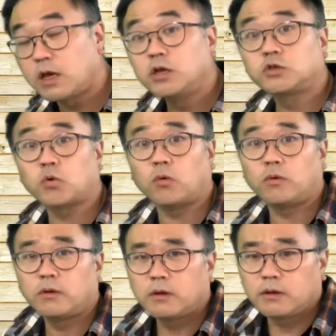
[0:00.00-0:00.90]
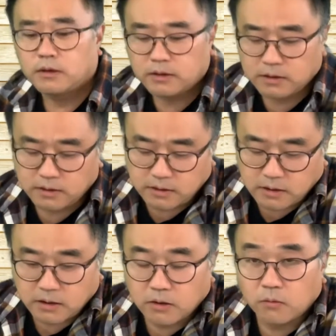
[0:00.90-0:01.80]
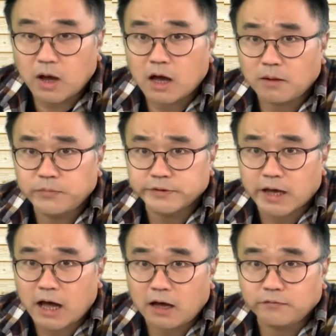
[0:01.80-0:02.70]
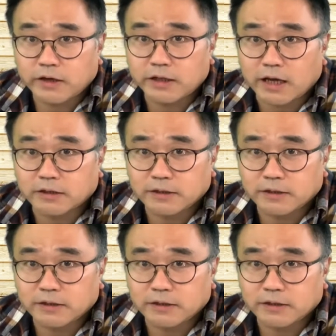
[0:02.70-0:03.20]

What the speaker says: So what happened after that?